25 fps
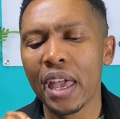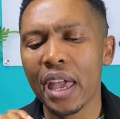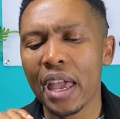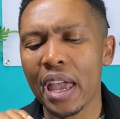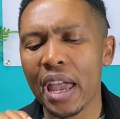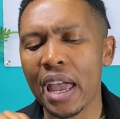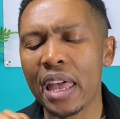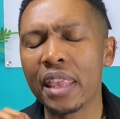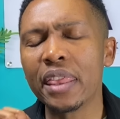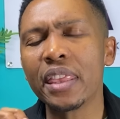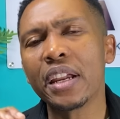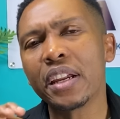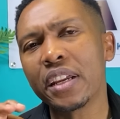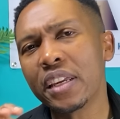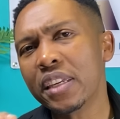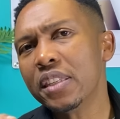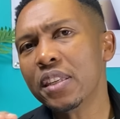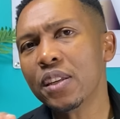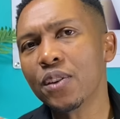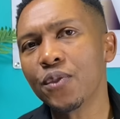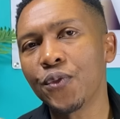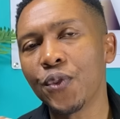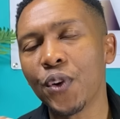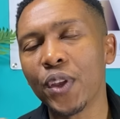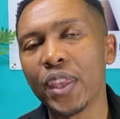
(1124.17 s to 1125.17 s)
And the
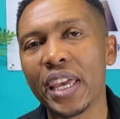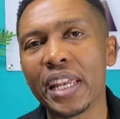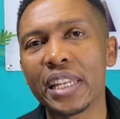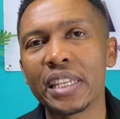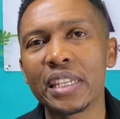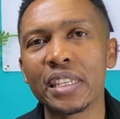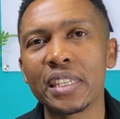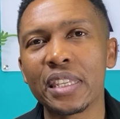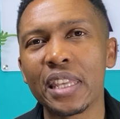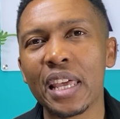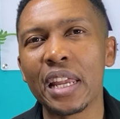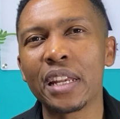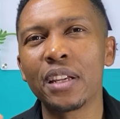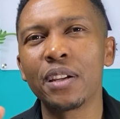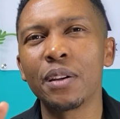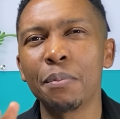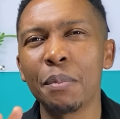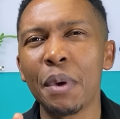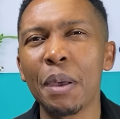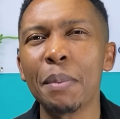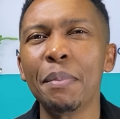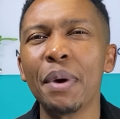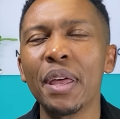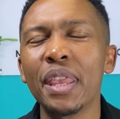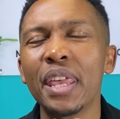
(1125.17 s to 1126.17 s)
reason for that is that
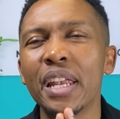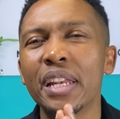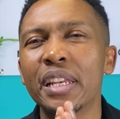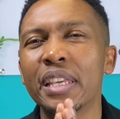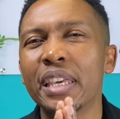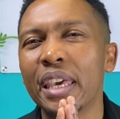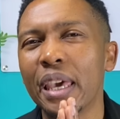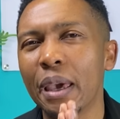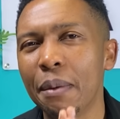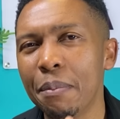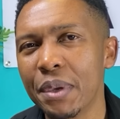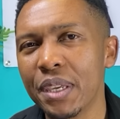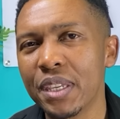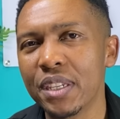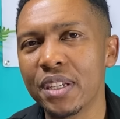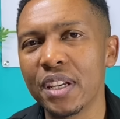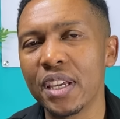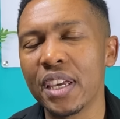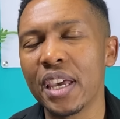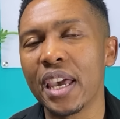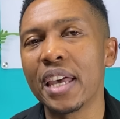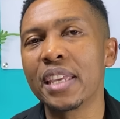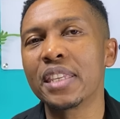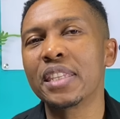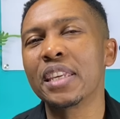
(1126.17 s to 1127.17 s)
remember that chemistry
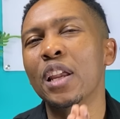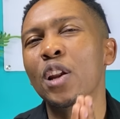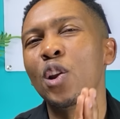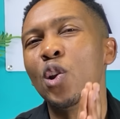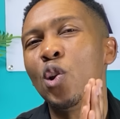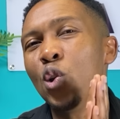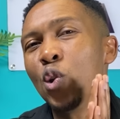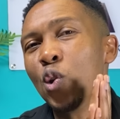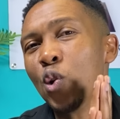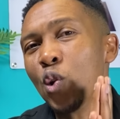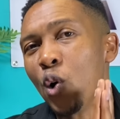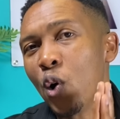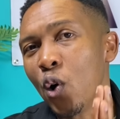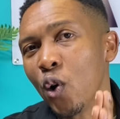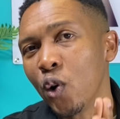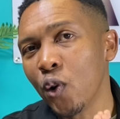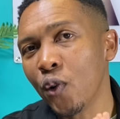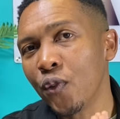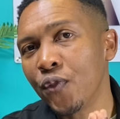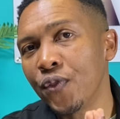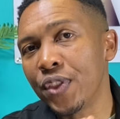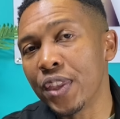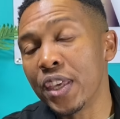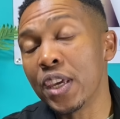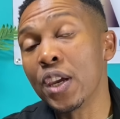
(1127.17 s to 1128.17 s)
has a lot
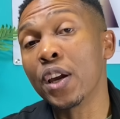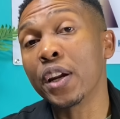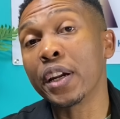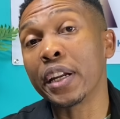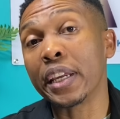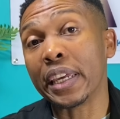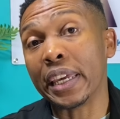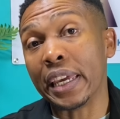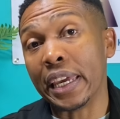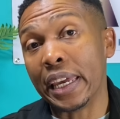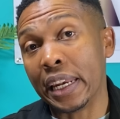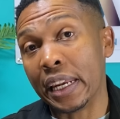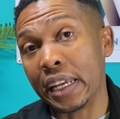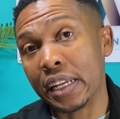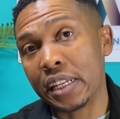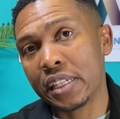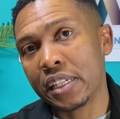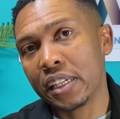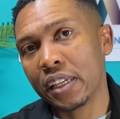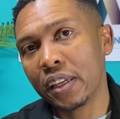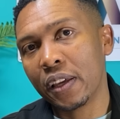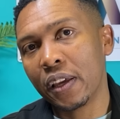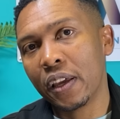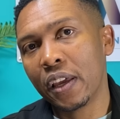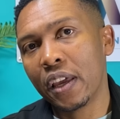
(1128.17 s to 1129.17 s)
of theory in it
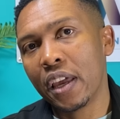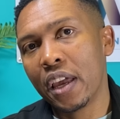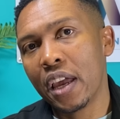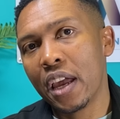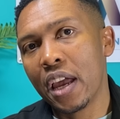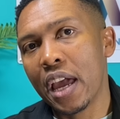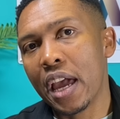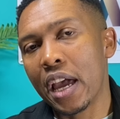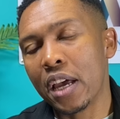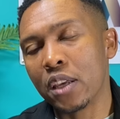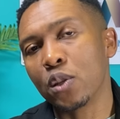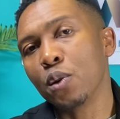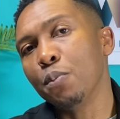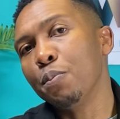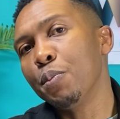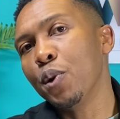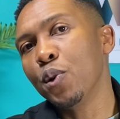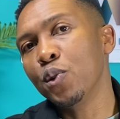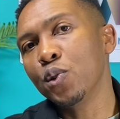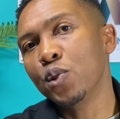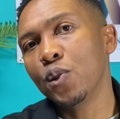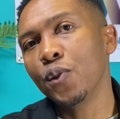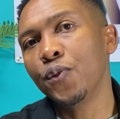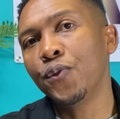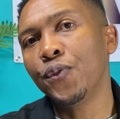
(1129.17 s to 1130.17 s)
as
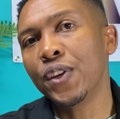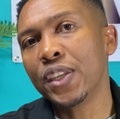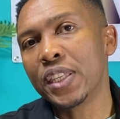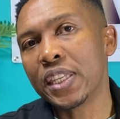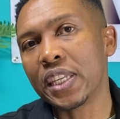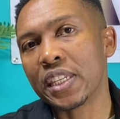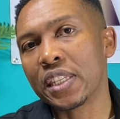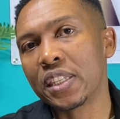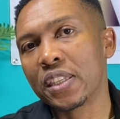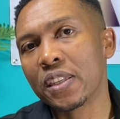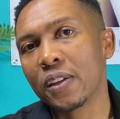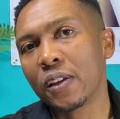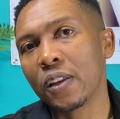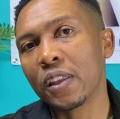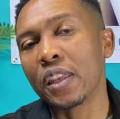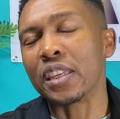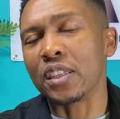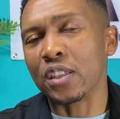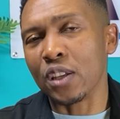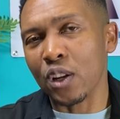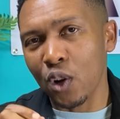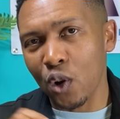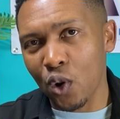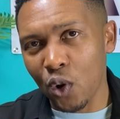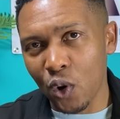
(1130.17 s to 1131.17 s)
opposed to physics. There's
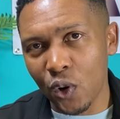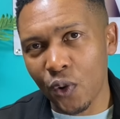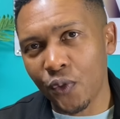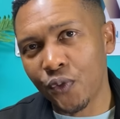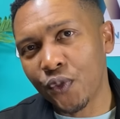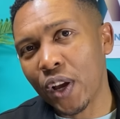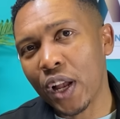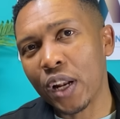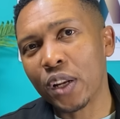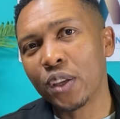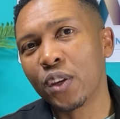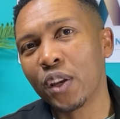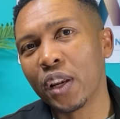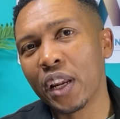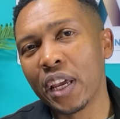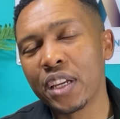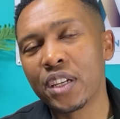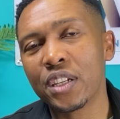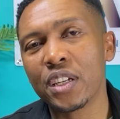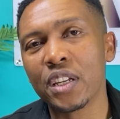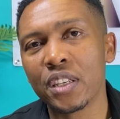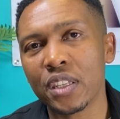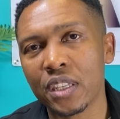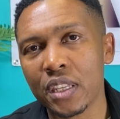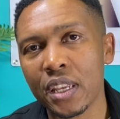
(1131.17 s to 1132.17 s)
a lot of
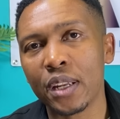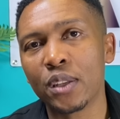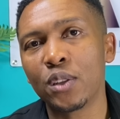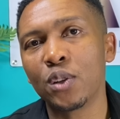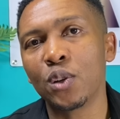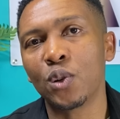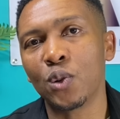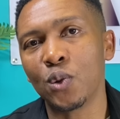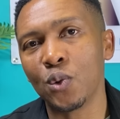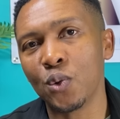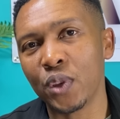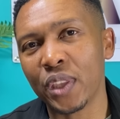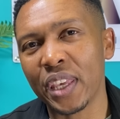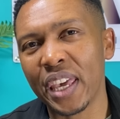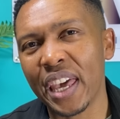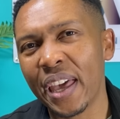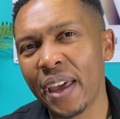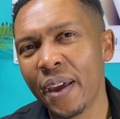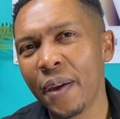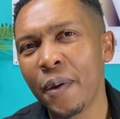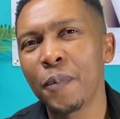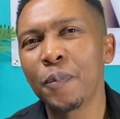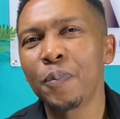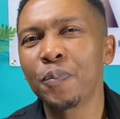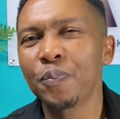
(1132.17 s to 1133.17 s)
calculations that you do there,
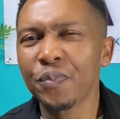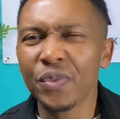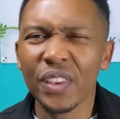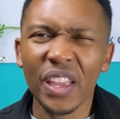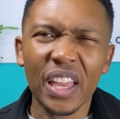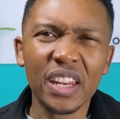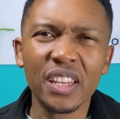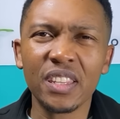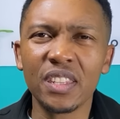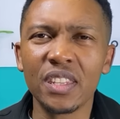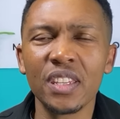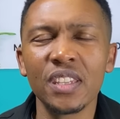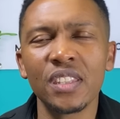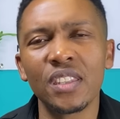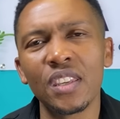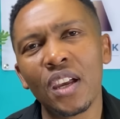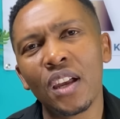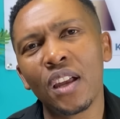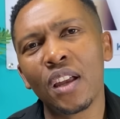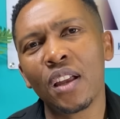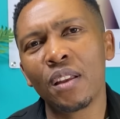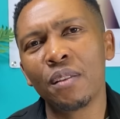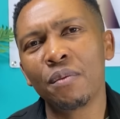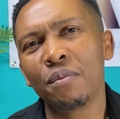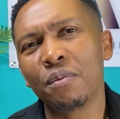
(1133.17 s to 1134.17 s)
and it's
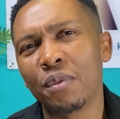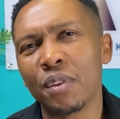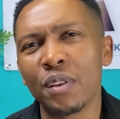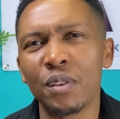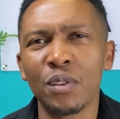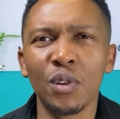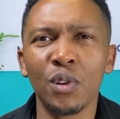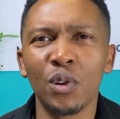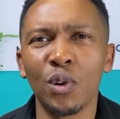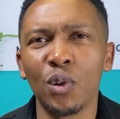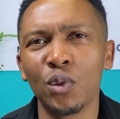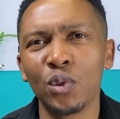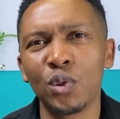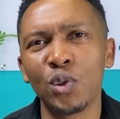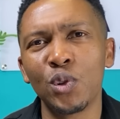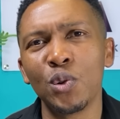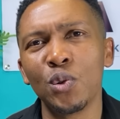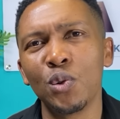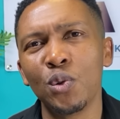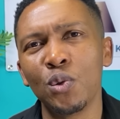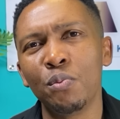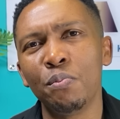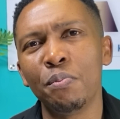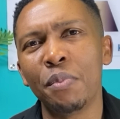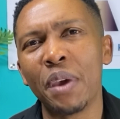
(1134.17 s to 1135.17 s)
easier,
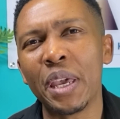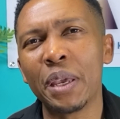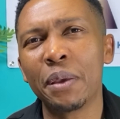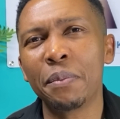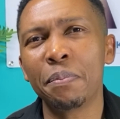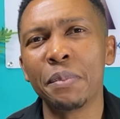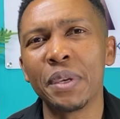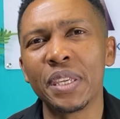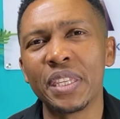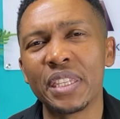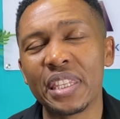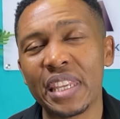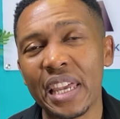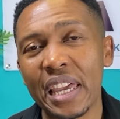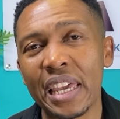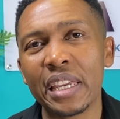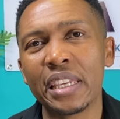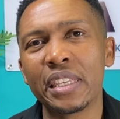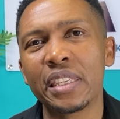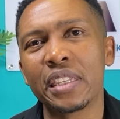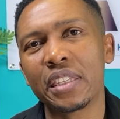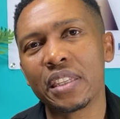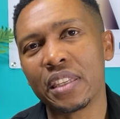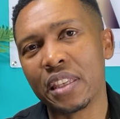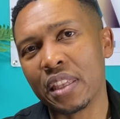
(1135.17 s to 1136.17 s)
to make
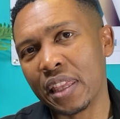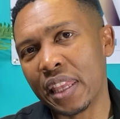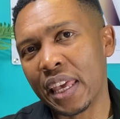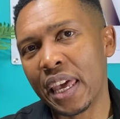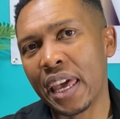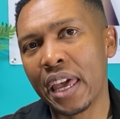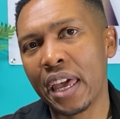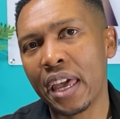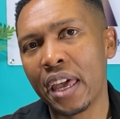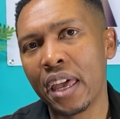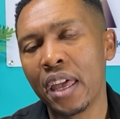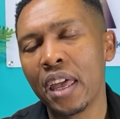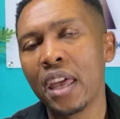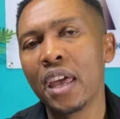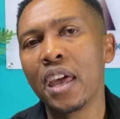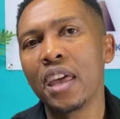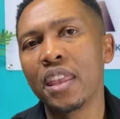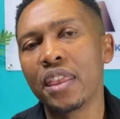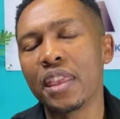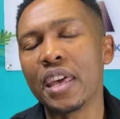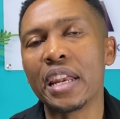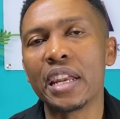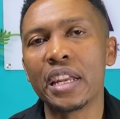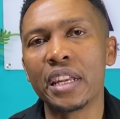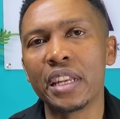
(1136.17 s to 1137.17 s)
mistakes there
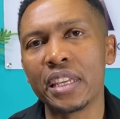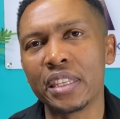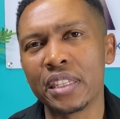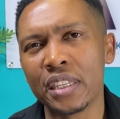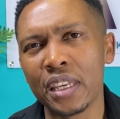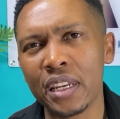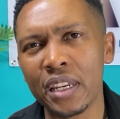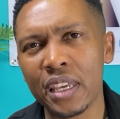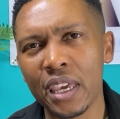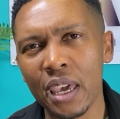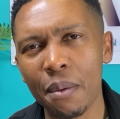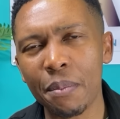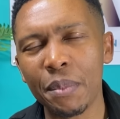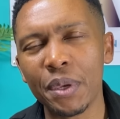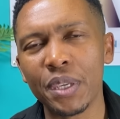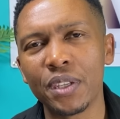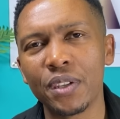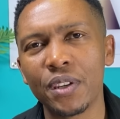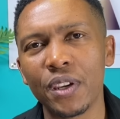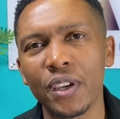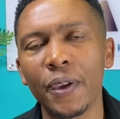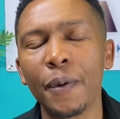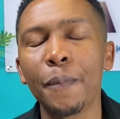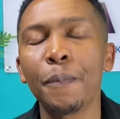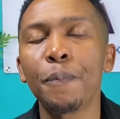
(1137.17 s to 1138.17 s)
than it is in
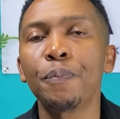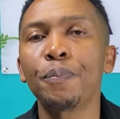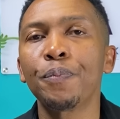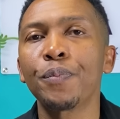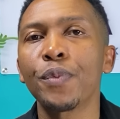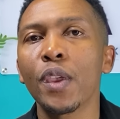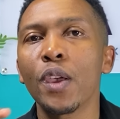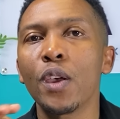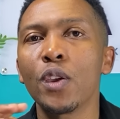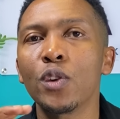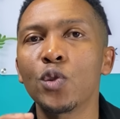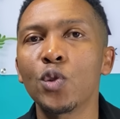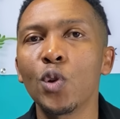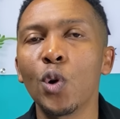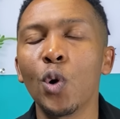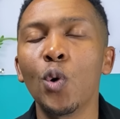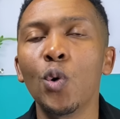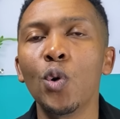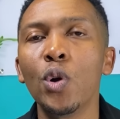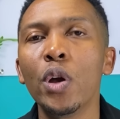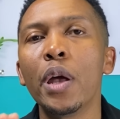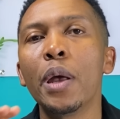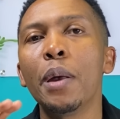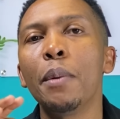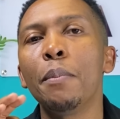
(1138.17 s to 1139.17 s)
chemistry.
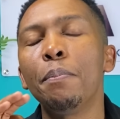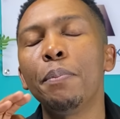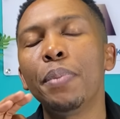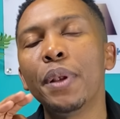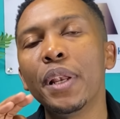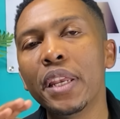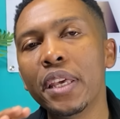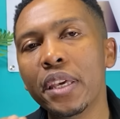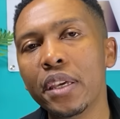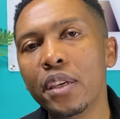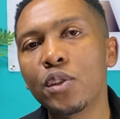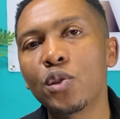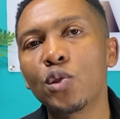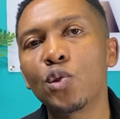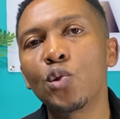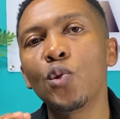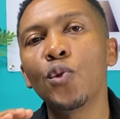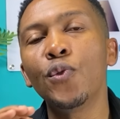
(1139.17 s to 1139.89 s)
So please do